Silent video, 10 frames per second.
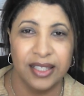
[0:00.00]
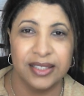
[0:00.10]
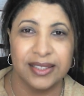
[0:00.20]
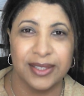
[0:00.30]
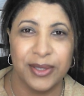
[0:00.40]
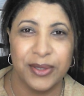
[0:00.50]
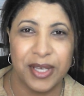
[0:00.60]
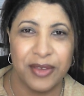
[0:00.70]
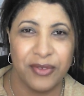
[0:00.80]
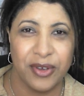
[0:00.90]
So
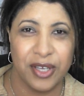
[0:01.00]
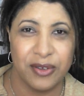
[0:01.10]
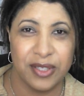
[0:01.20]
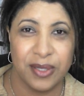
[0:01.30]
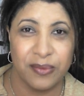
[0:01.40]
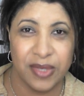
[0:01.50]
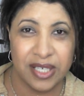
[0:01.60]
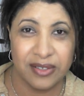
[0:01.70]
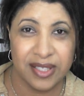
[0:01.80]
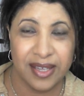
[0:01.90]
if you are using
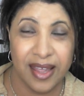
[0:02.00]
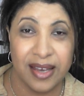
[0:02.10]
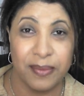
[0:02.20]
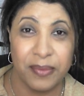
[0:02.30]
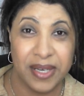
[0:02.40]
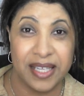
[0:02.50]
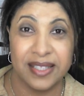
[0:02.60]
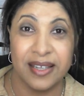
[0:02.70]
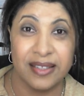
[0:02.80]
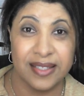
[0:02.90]
Windows 10,
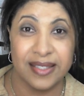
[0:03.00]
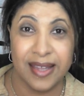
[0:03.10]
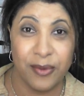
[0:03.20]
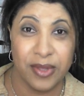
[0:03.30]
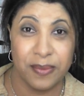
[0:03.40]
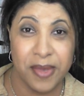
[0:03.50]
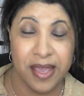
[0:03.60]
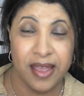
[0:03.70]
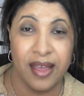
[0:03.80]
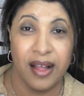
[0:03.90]
please stay with
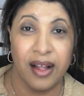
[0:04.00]
me.